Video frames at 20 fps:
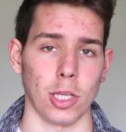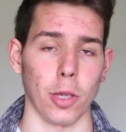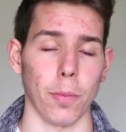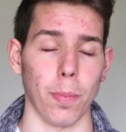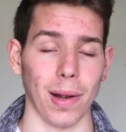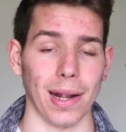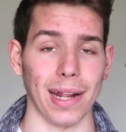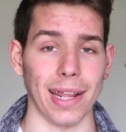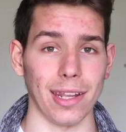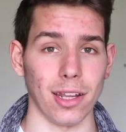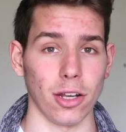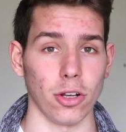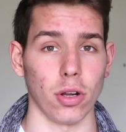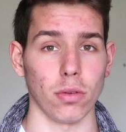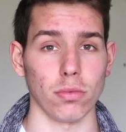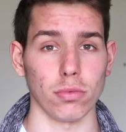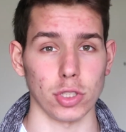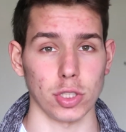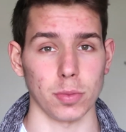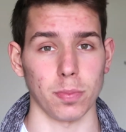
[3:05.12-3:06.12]
Typically the
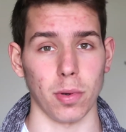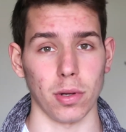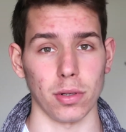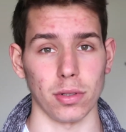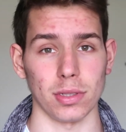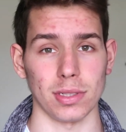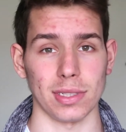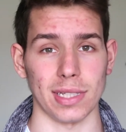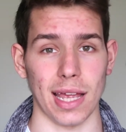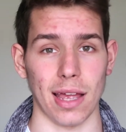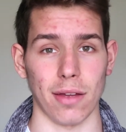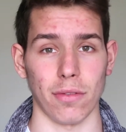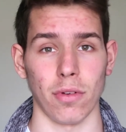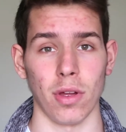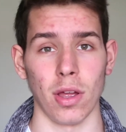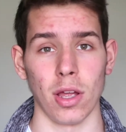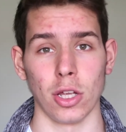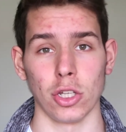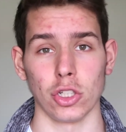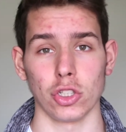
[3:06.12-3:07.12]
non-responders
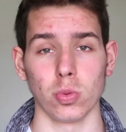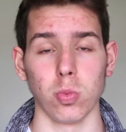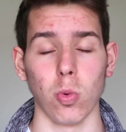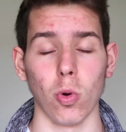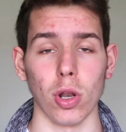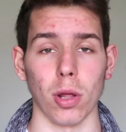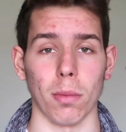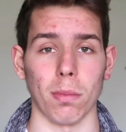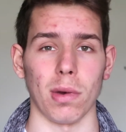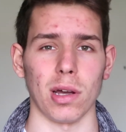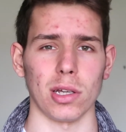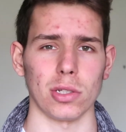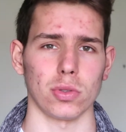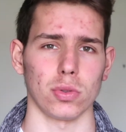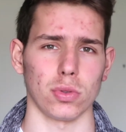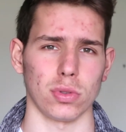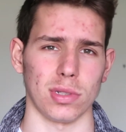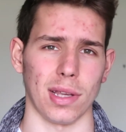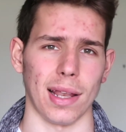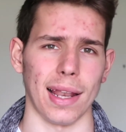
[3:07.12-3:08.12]
have smaller
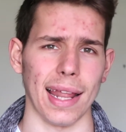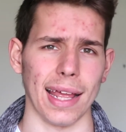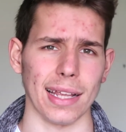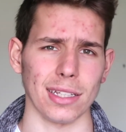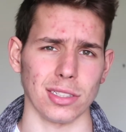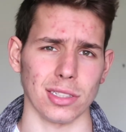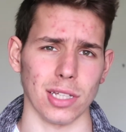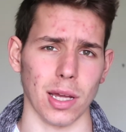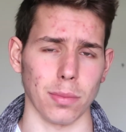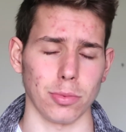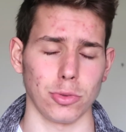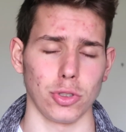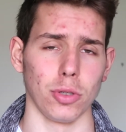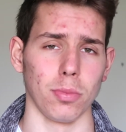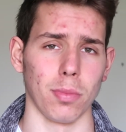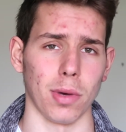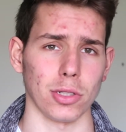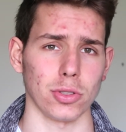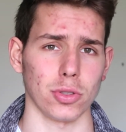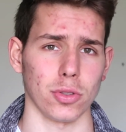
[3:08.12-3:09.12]
muscles, less type
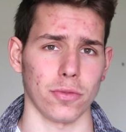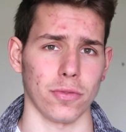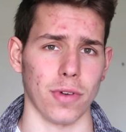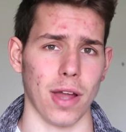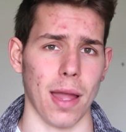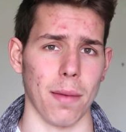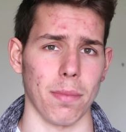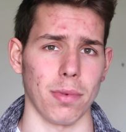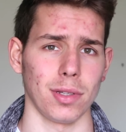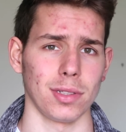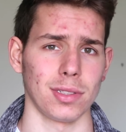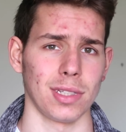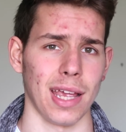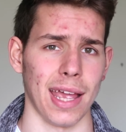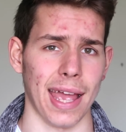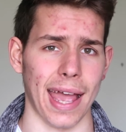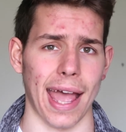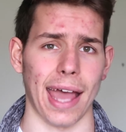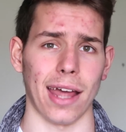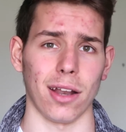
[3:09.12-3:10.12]
2 muscle fibers
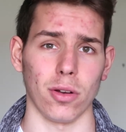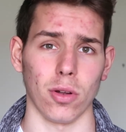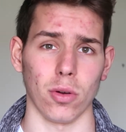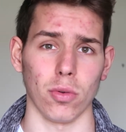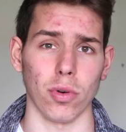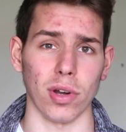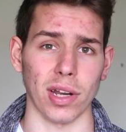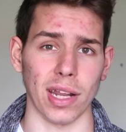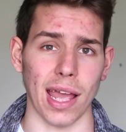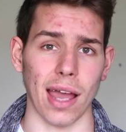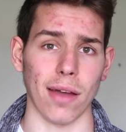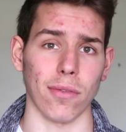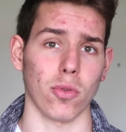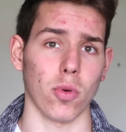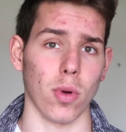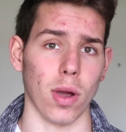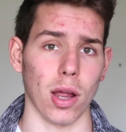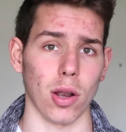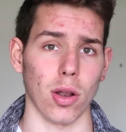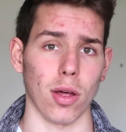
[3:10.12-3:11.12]
and already have
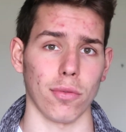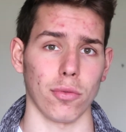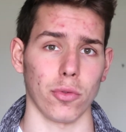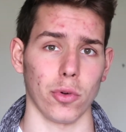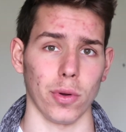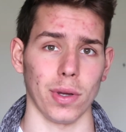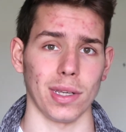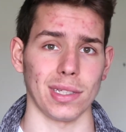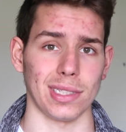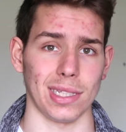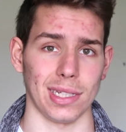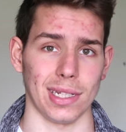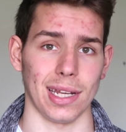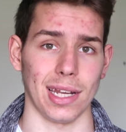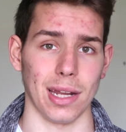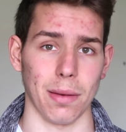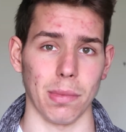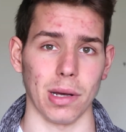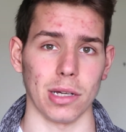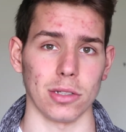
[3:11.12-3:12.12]
quite a lot of creatine
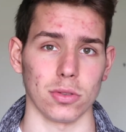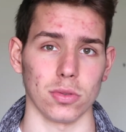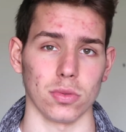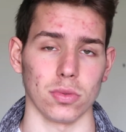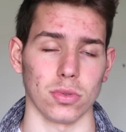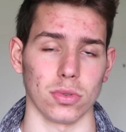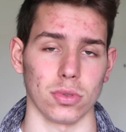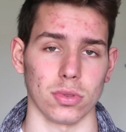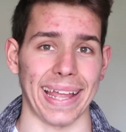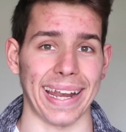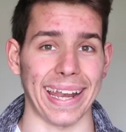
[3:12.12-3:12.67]
in their muscles.